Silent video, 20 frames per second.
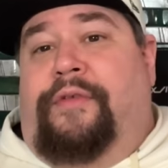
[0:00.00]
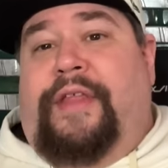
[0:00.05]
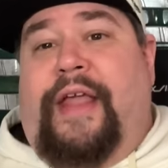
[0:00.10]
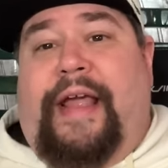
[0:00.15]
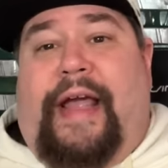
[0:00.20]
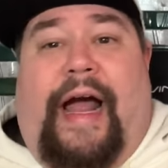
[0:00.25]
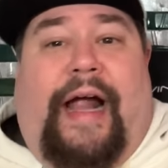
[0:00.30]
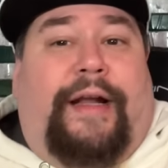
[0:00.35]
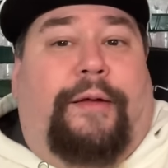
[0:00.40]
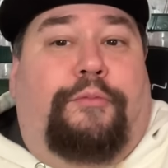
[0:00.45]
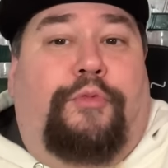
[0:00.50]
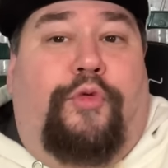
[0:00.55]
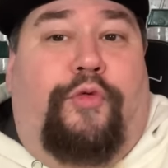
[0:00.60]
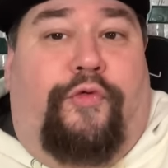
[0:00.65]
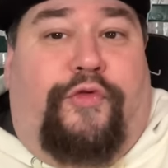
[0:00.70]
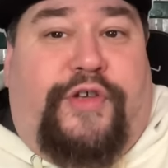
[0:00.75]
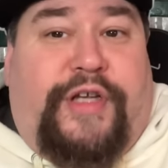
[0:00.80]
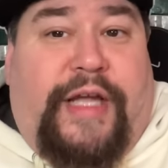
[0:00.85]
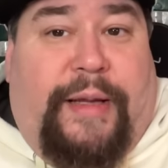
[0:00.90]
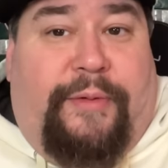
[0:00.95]
they got to
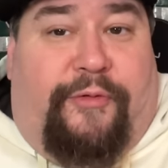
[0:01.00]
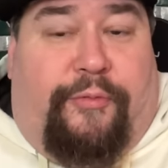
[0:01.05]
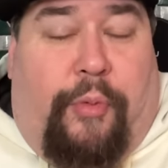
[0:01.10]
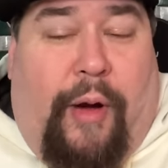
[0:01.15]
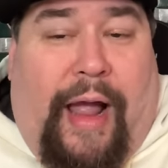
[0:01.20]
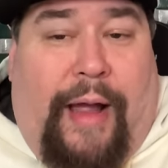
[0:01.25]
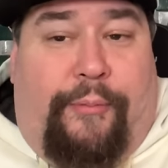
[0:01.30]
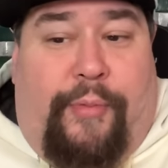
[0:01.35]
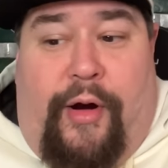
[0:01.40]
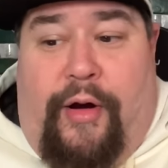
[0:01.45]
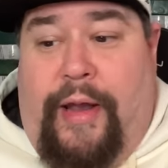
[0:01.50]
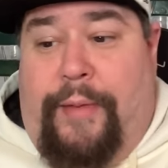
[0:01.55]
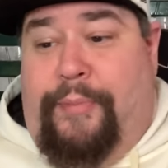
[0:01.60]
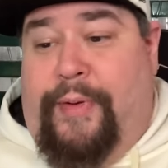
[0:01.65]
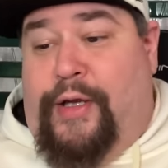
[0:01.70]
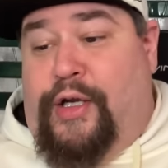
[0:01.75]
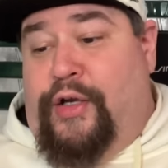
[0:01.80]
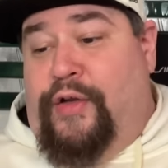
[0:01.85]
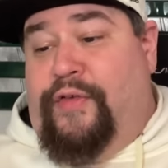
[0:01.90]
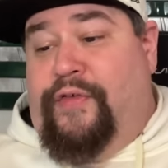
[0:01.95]
move James Bradberry?
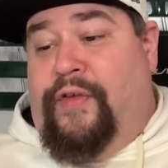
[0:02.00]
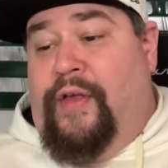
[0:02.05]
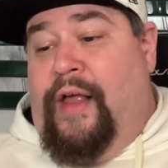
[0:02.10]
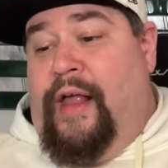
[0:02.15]
Because